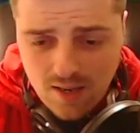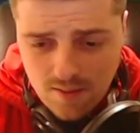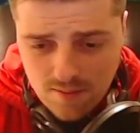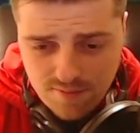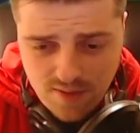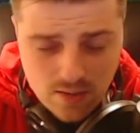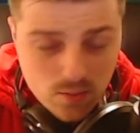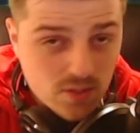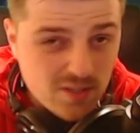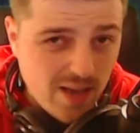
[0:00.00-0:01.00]
Fake
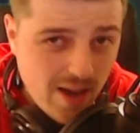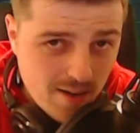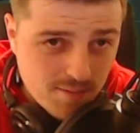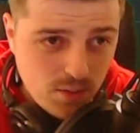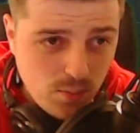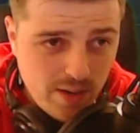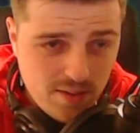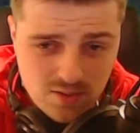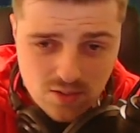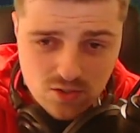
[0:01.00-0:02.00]
orders everywhere.
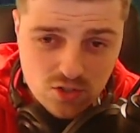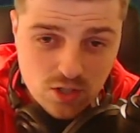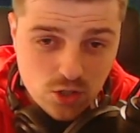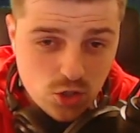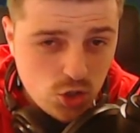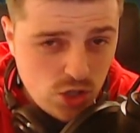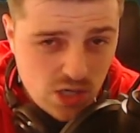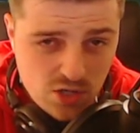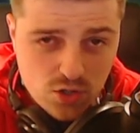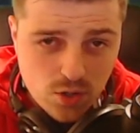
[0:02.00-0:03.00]
This was just a
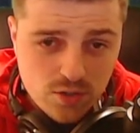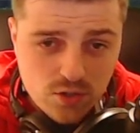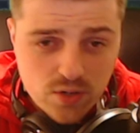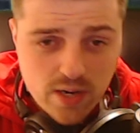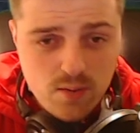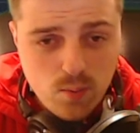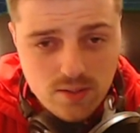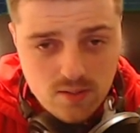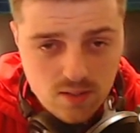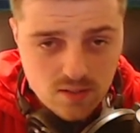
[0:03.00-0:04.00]
shit show to trade.
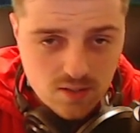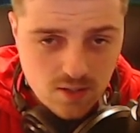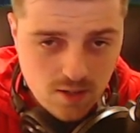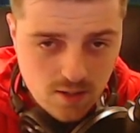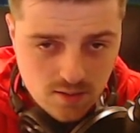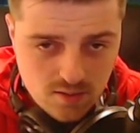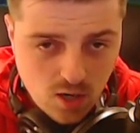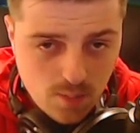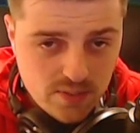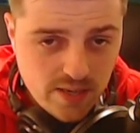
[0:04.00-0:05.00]
Once this
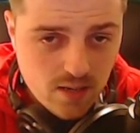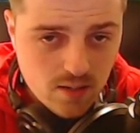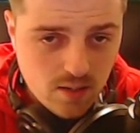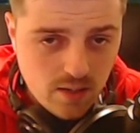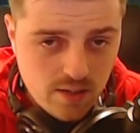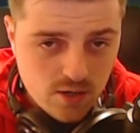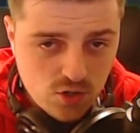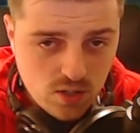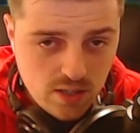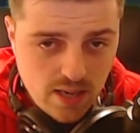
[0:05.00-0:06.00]
topped out
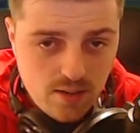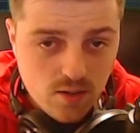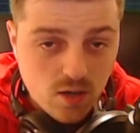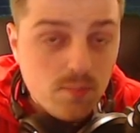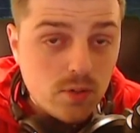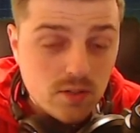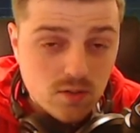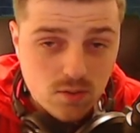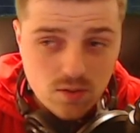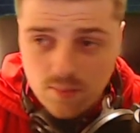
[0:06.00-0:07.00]
initially at
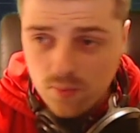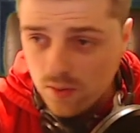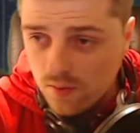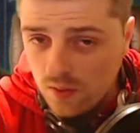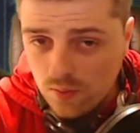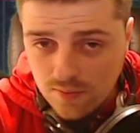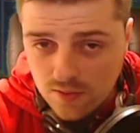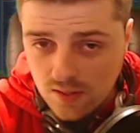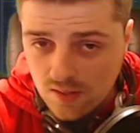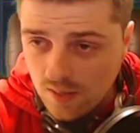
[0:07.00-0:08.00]
9.2, 9.3, whatever
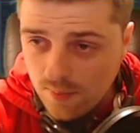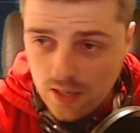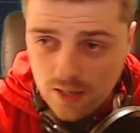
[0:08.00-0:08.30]
this ended up hitting,